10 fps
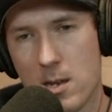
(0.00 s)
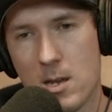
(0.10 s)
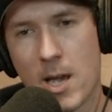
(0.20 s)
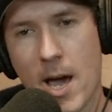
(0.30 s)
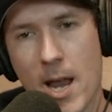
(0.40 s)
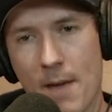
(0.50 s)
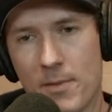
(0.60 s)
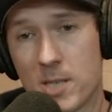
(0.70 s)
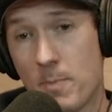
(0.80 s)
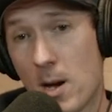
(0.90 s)
You got to have
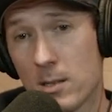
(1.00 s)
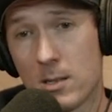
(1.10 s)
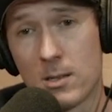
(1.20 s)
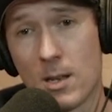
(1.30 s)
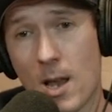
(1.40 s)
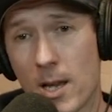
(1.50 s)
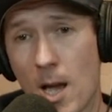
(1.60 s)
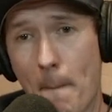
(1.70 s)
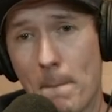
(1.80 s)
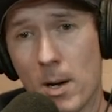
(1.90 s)
the sponsors, and I
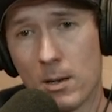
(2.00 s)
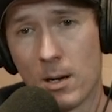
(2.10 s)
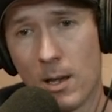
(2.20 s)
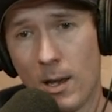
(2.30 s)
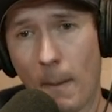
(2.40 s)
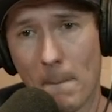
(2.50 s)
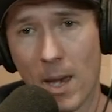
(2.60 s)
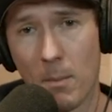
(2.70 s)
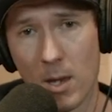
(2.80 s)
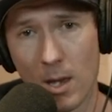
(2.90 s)
got Burger King,
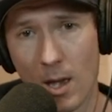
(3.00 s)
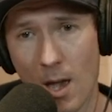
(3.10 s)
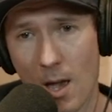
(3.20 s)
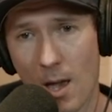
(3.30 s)
baby.